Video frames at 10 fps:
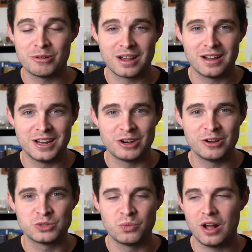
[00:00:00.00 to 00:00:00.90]
going on
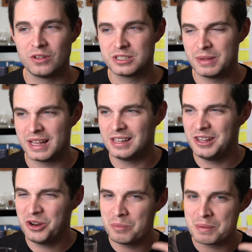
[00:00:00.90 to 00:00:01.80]
here as well. Something a
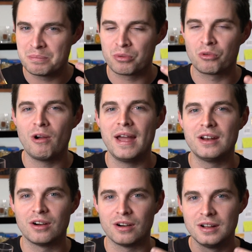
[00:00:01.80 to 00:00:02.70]
little bit
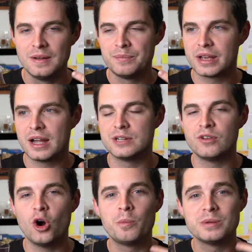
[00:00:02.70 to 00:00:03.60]
brighter that kind
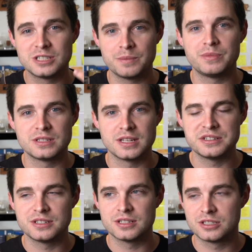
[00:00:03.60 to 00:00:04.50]
of opens up the
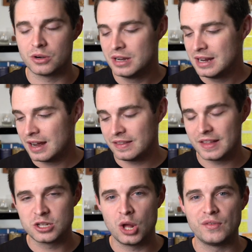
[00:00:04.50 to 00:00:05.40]
senses. So I think
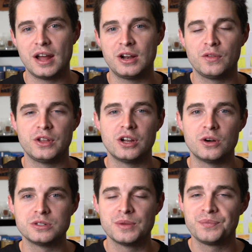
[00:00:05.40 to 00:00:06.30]
that's all I've got here on the
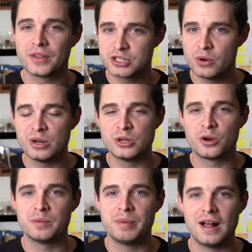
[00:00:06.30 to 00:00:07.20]
nose. Let's go ahead and
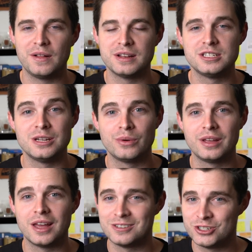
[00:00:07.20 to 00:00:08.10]
go to the palate and see what we
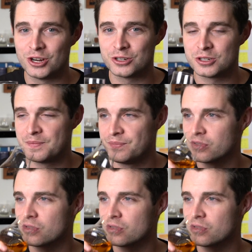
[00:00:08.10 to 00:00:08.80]
get. Cheers.